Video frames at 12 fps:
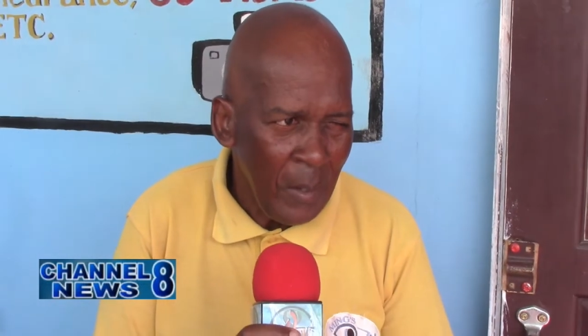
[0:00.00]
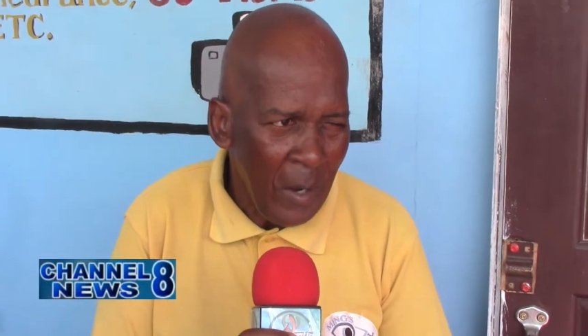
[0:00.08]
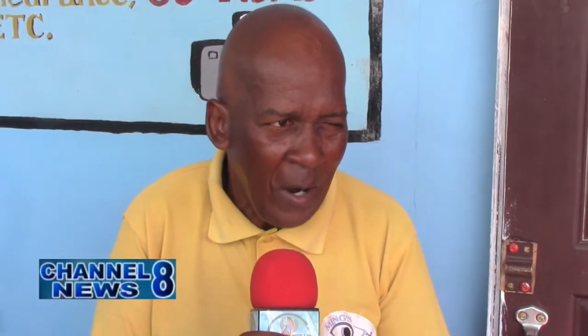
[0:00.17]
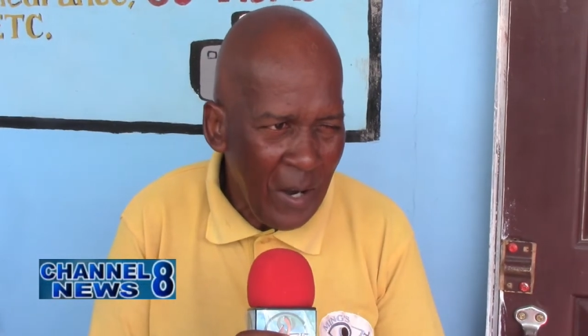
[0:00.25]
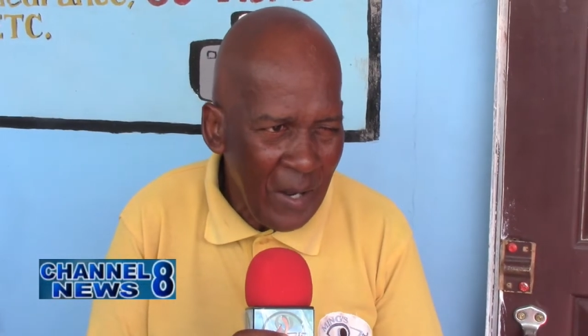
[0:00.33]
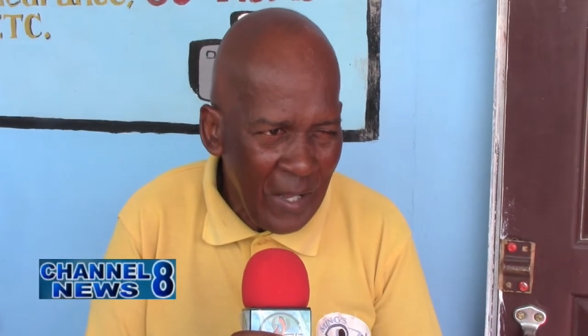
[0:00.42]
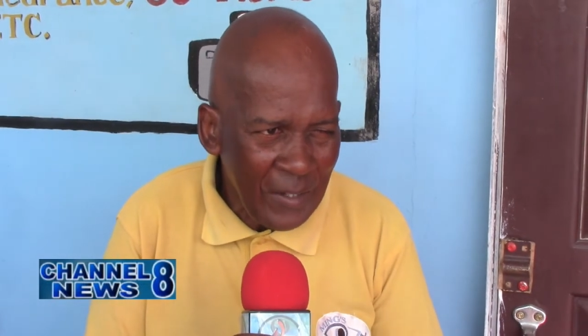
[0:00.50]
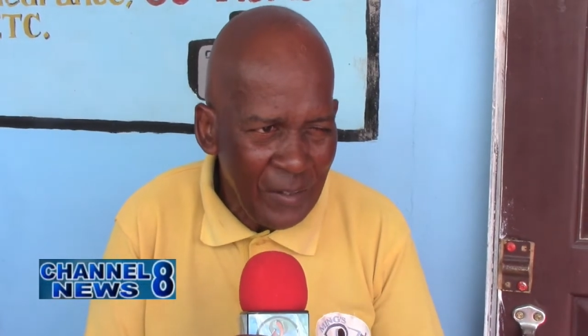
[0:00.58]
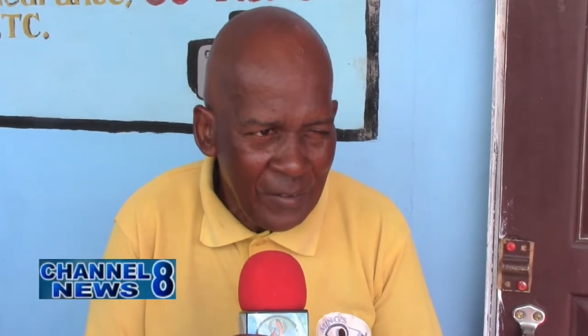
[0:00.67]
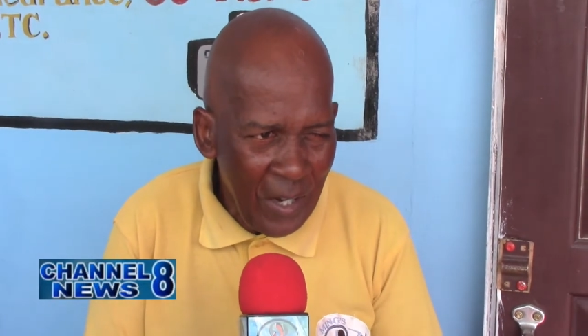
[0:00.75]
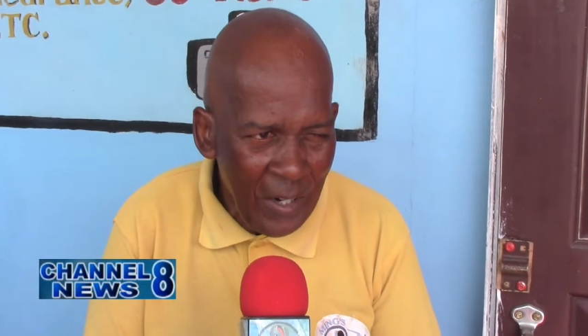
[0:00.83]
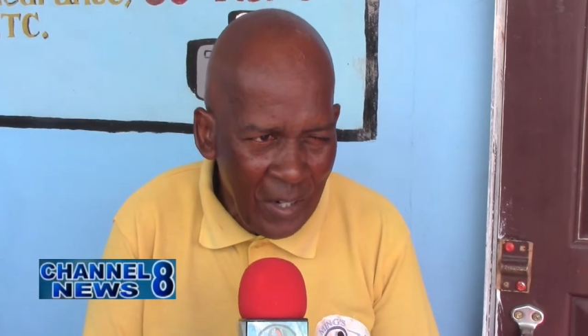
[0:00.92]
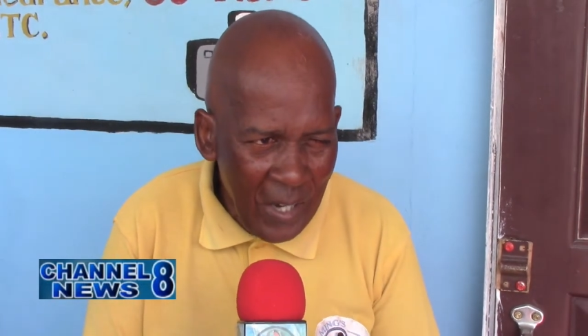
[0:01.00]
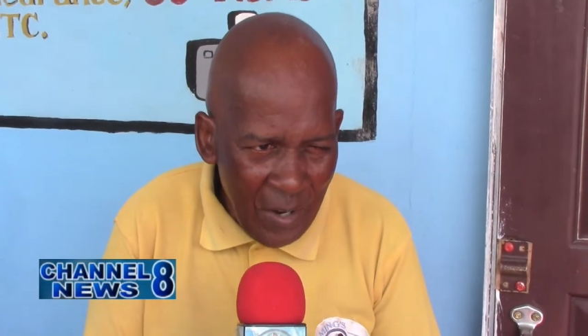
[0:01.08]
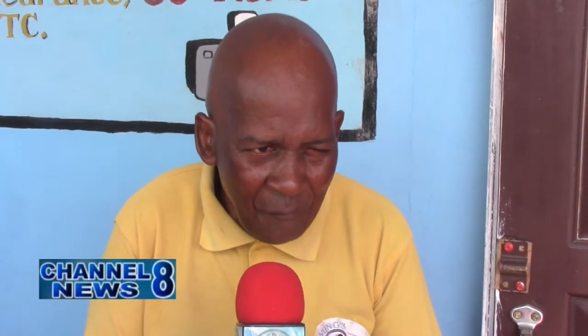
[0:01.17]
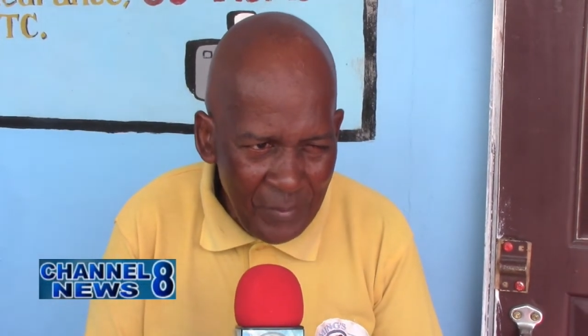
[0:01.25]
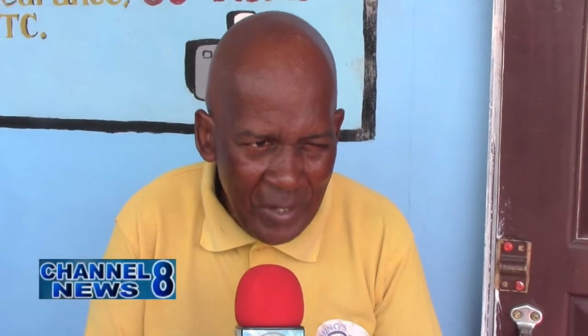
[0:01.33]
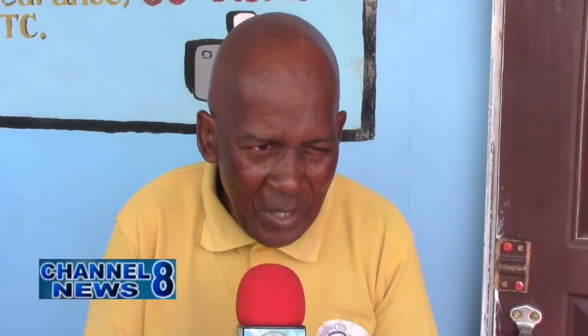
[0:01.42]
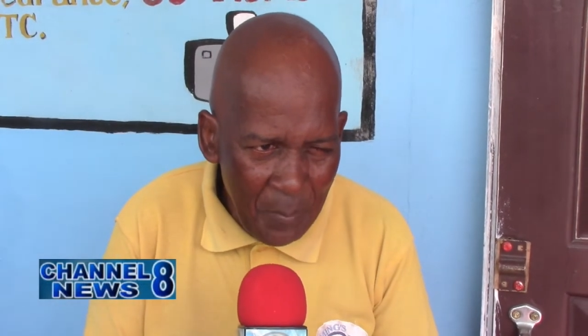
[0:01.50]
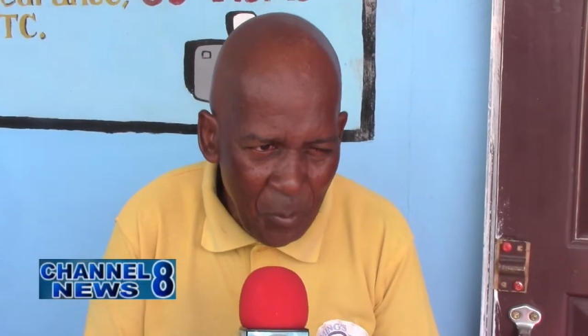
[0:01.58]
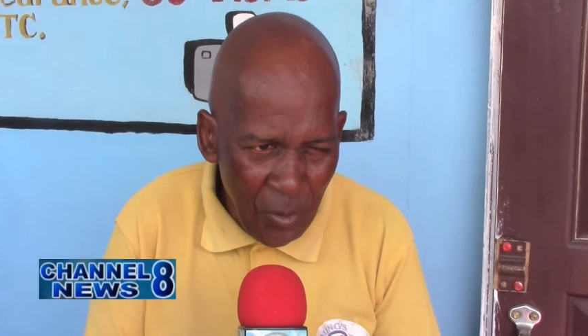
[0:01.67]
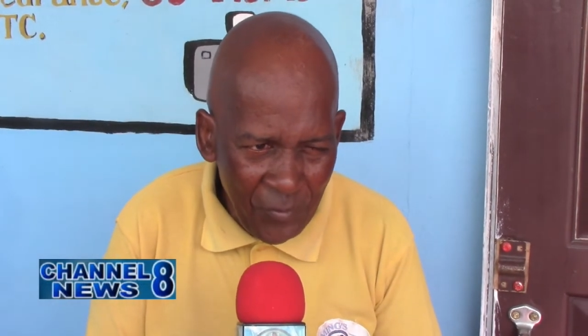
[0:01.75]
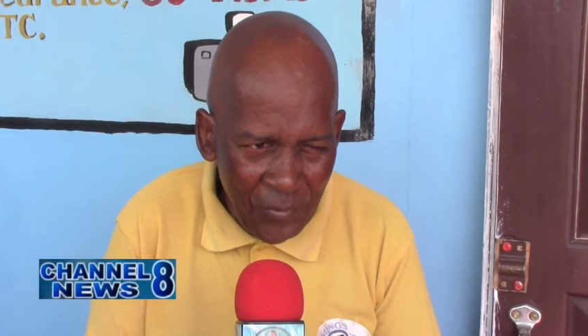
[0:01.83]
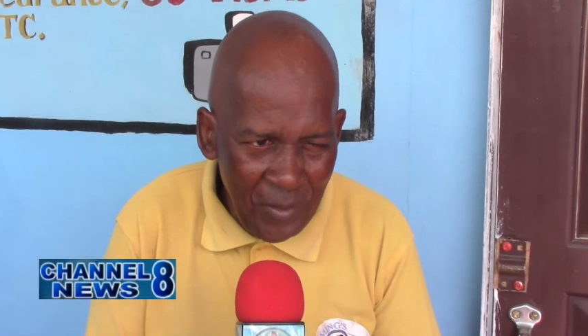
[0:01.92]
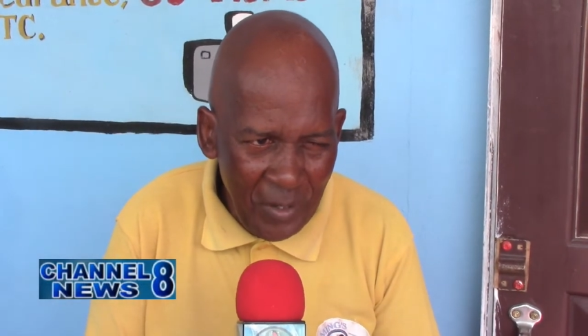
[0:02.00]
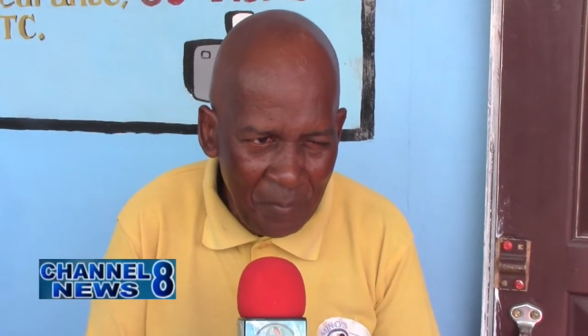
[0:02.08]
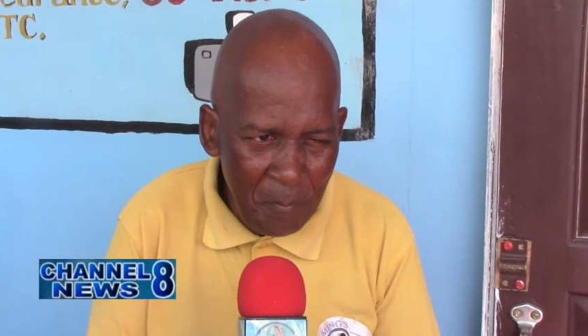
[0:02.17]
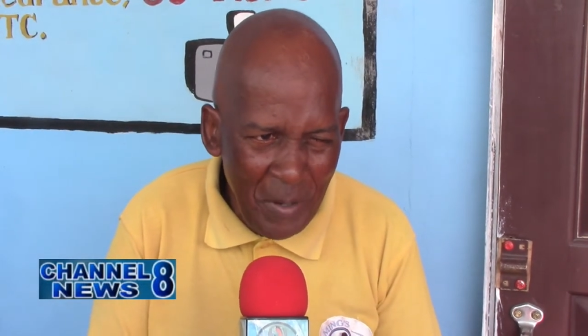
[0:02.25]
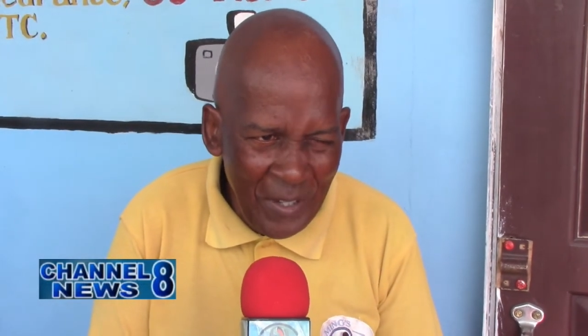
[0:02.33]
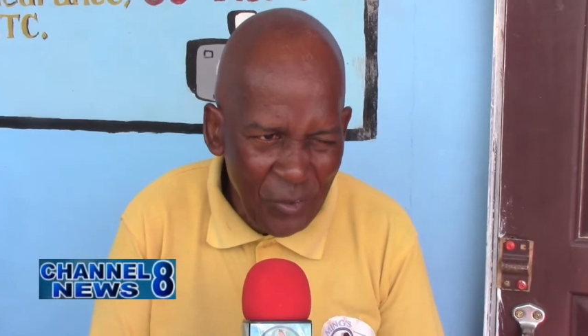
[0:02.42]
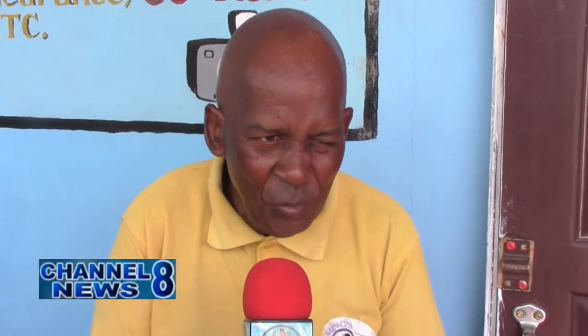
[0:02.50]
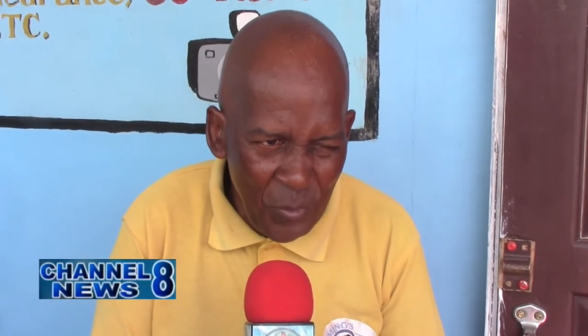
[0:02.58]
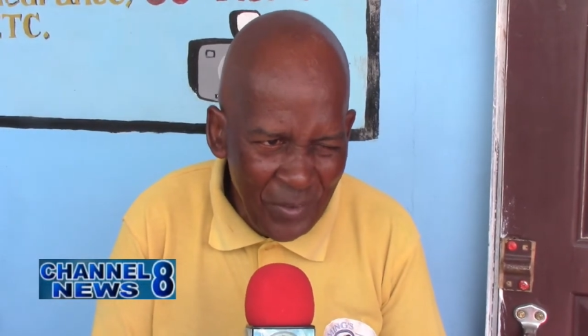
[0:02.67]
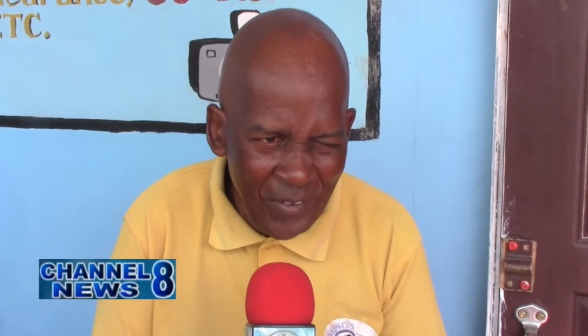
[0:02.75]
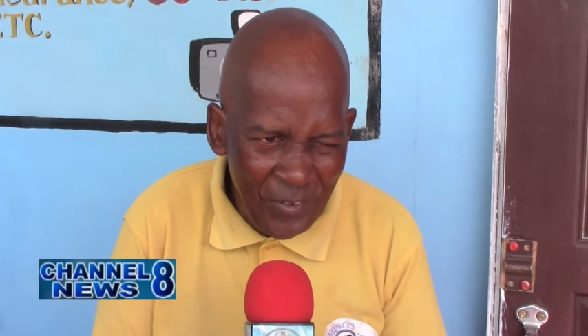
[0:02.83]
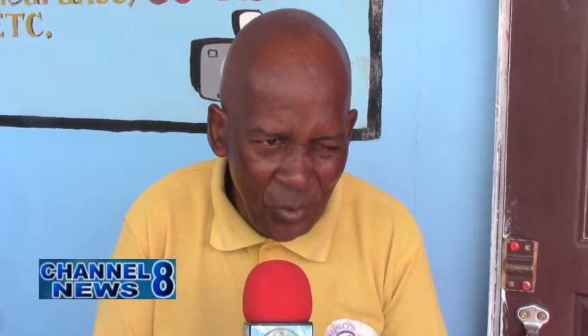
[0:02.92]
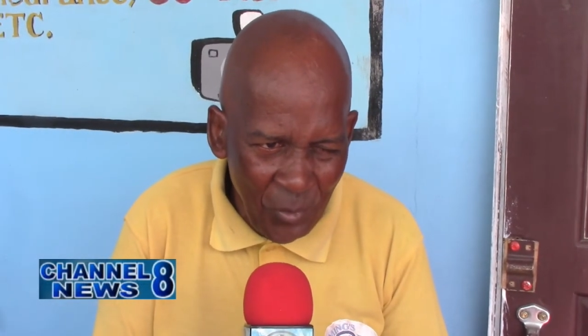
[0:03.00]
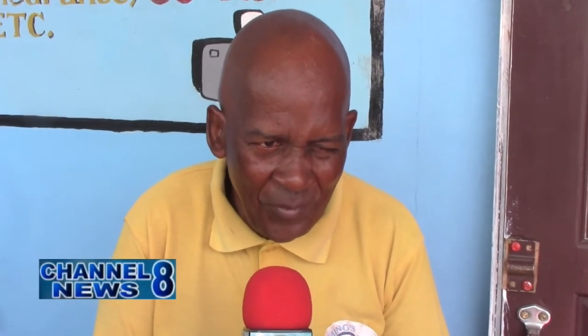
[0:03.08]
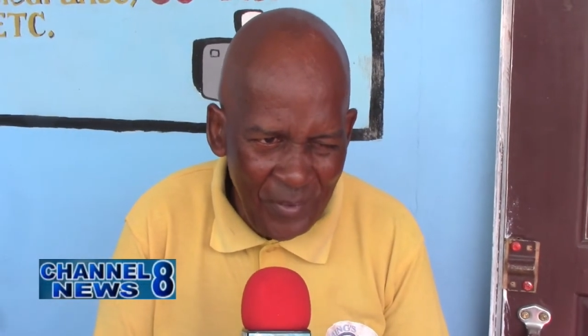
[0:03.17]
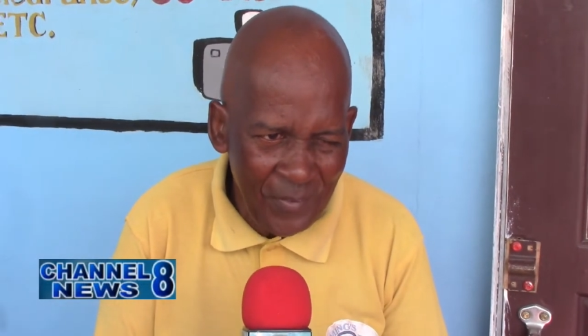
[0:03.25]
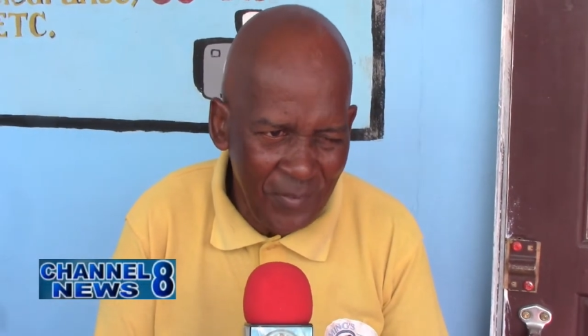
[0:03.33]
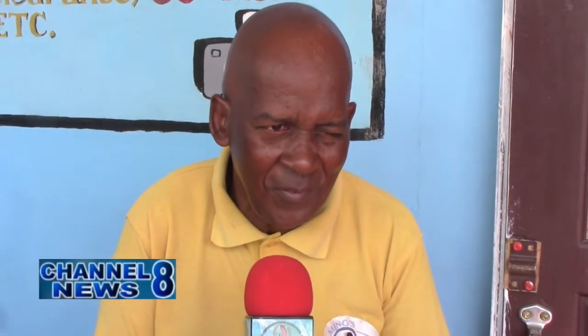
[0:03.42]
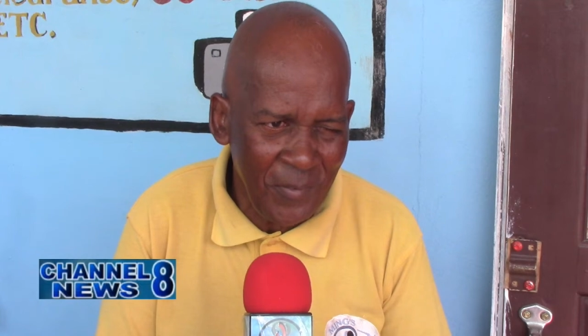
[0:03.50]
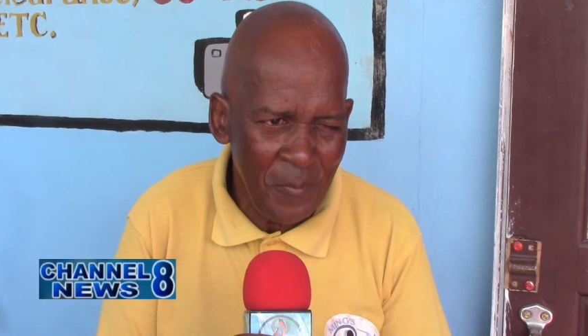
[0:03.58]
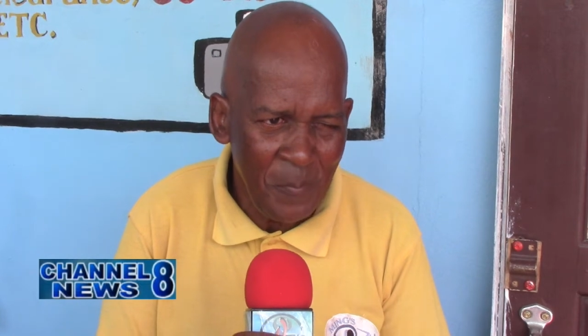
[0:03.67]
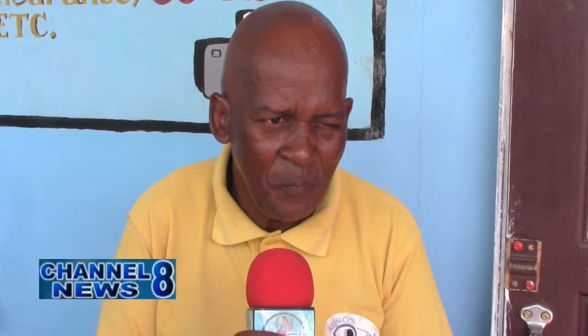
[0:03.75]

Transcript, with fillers: I'd like to thank every other person that made this race a success,